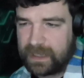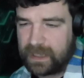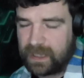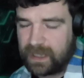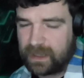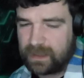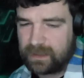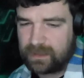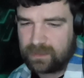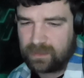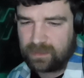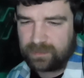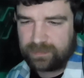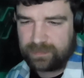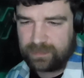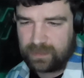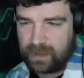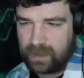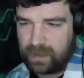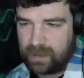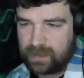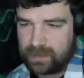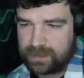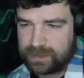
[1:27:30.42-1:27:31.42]
Beginning
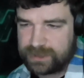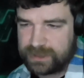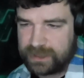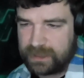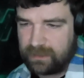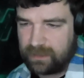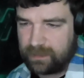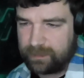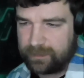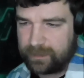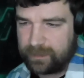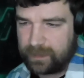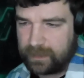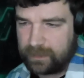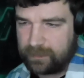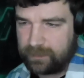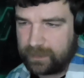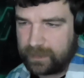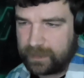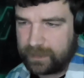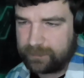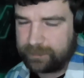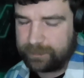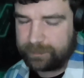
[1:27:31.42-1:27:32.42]
of last year, if
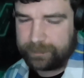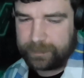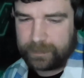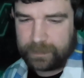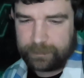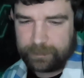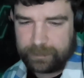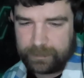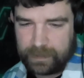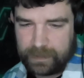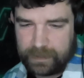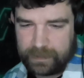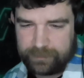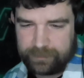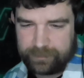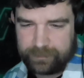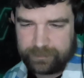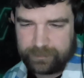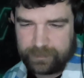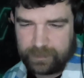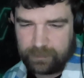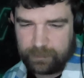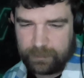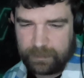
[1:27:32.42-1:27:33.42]
I
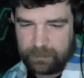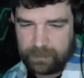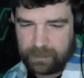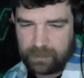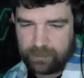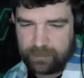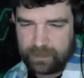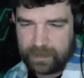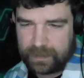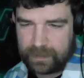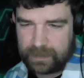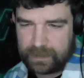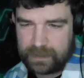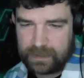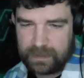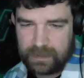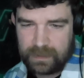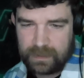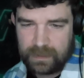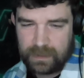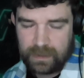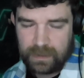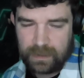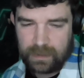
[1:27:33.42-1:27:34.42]
remember
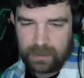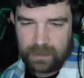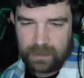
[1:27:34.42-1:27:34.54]
correctly.